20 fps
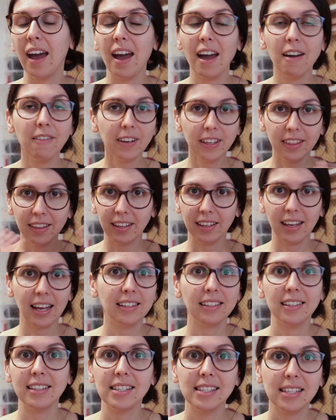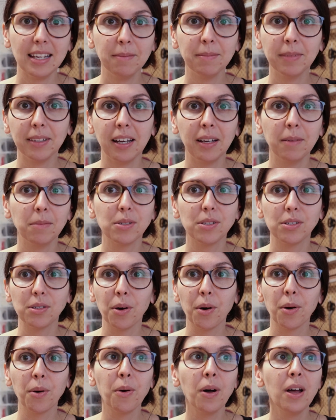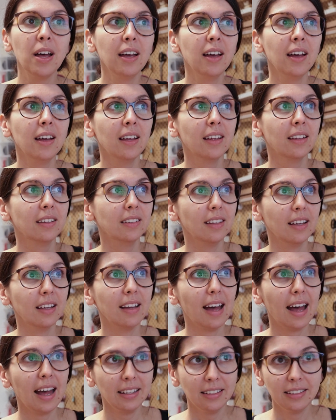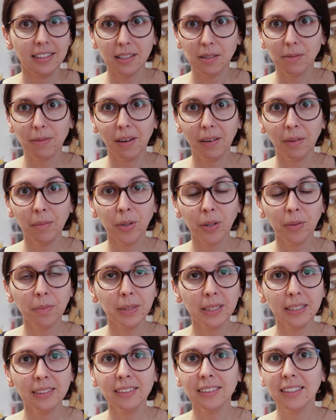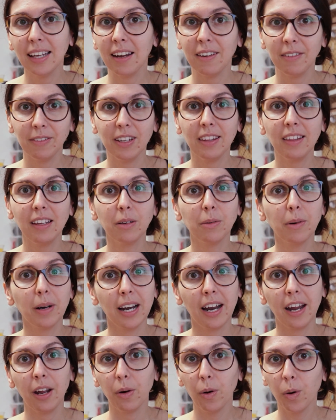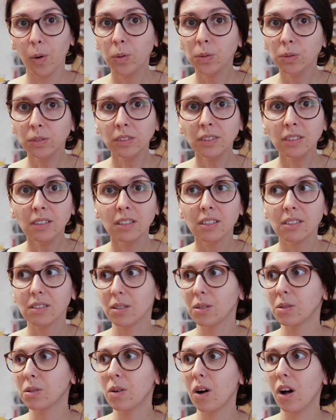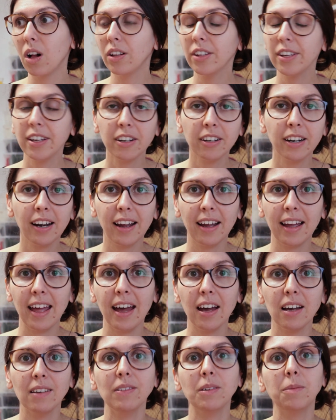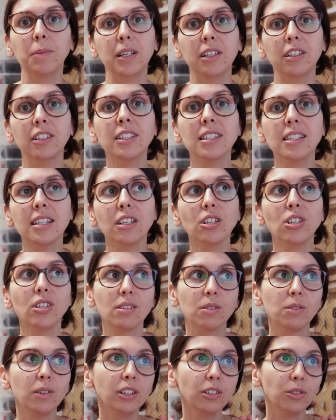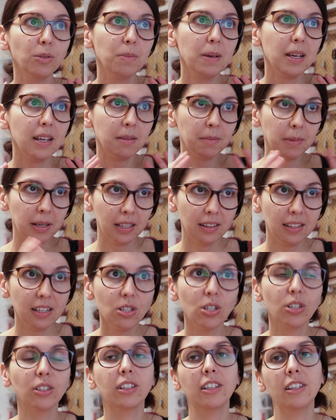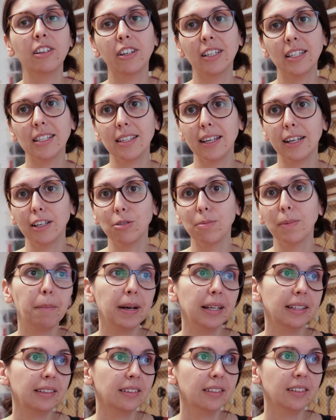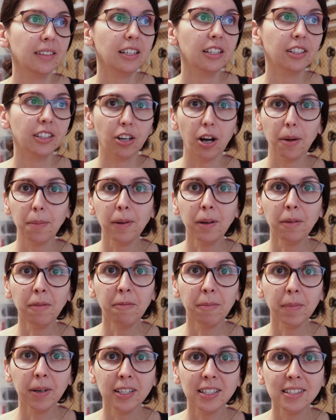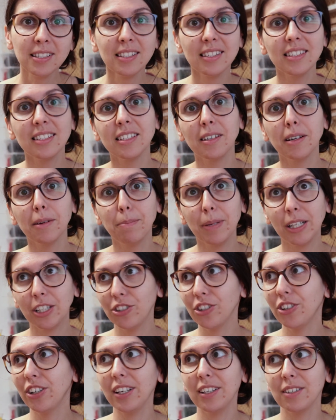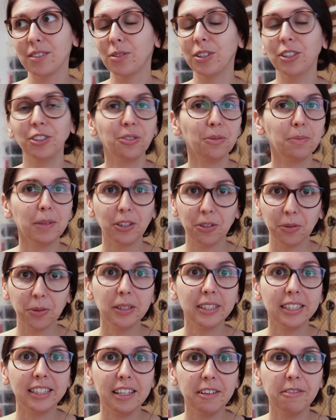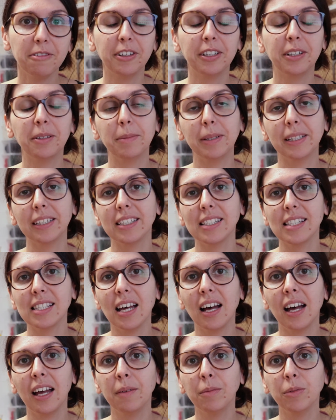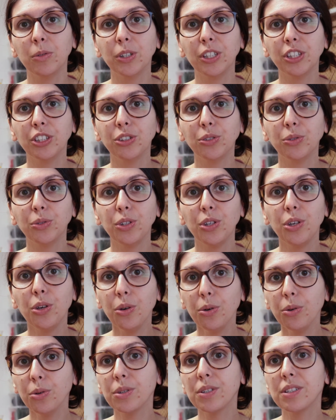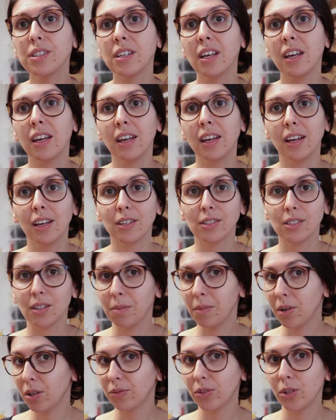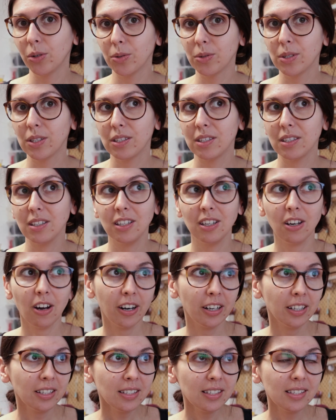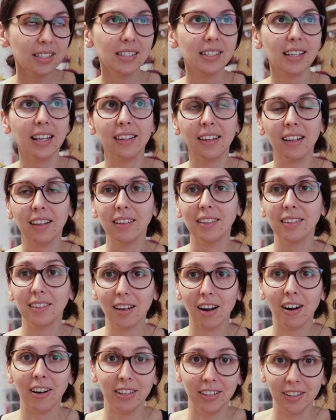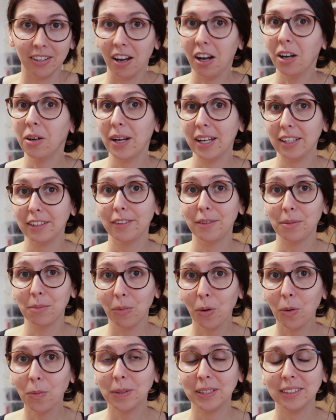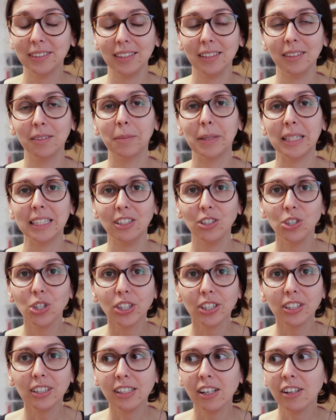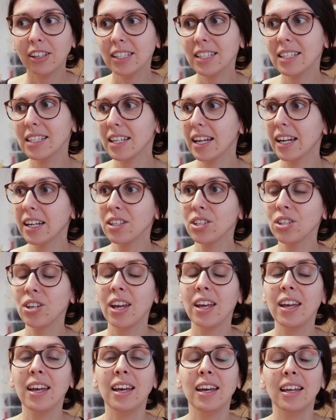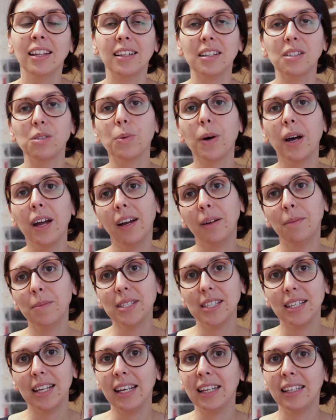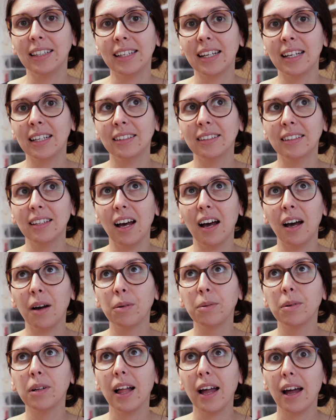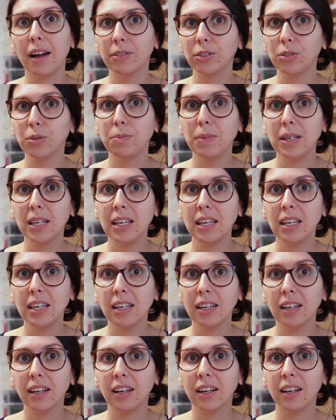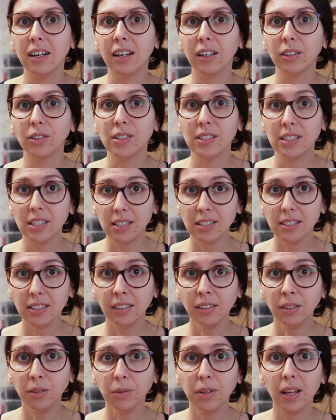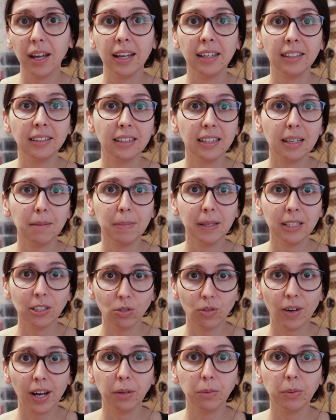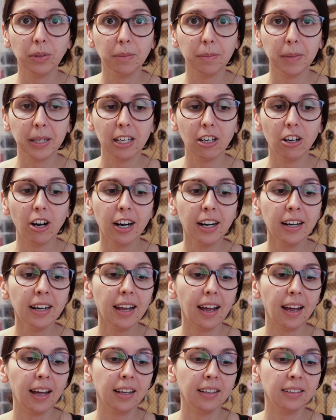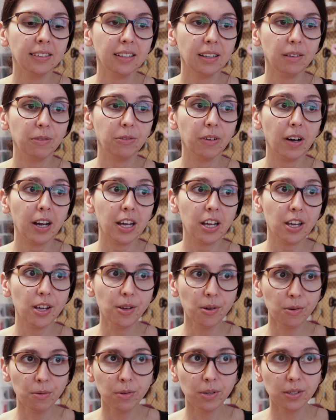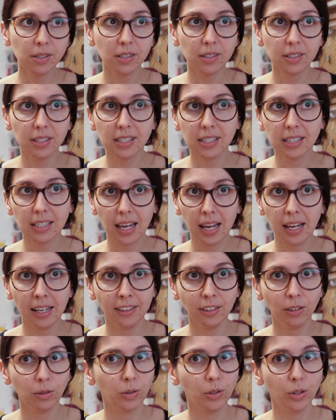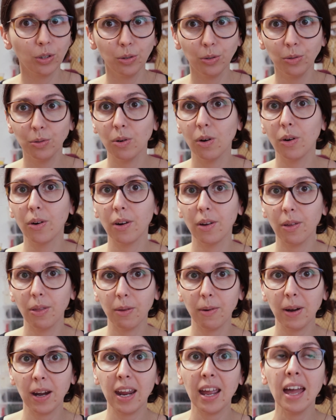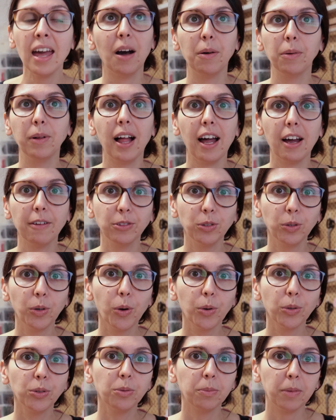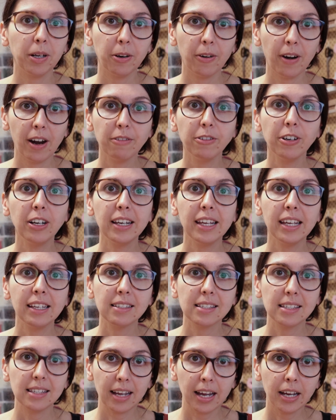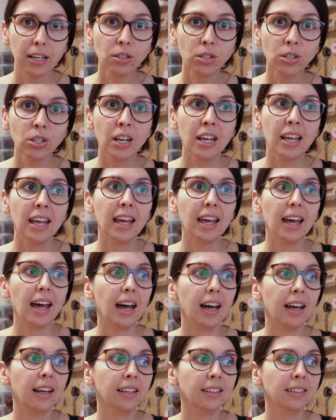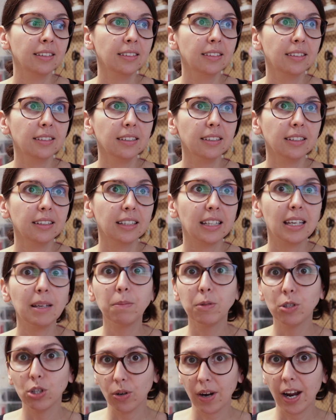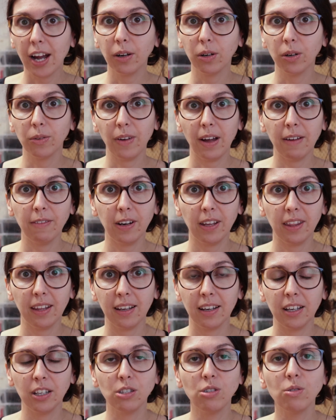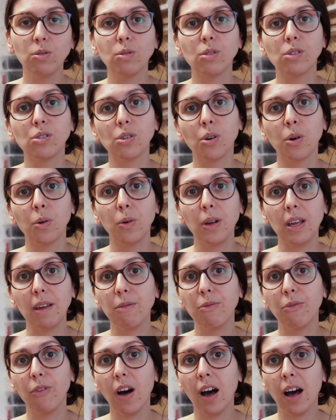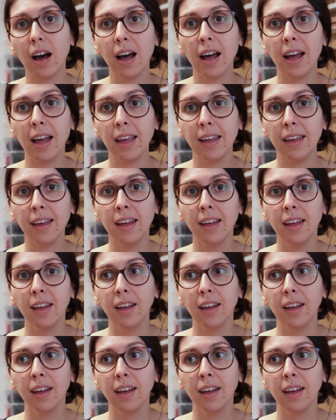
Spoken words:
everything at the same time. So at this very moment, everything what I own, so all the yarn I have in my yarn stash is going to be in my digital yarn stash. But in a couple of months, the picture is going to be totally different, because I am going to use some of those yarns that are now at the moment in my digital yarn stash. That's why I'm saying that I will have to be consistent and keeping track with my yarn, and if I use a skein or 2 or 3, I will have to go to my Ravelry stash and keep track of everything I do. So if I